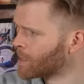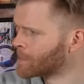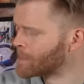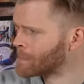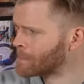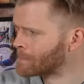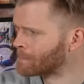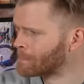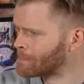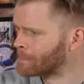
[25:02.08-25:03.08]

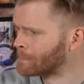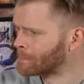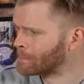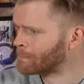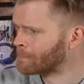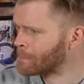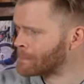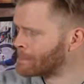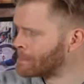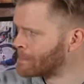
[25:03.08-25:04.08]

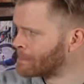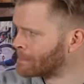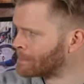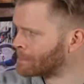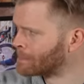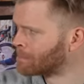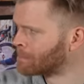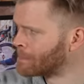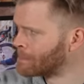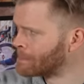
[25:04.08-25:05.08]

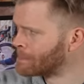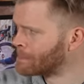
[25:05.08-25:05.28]
(not speaking)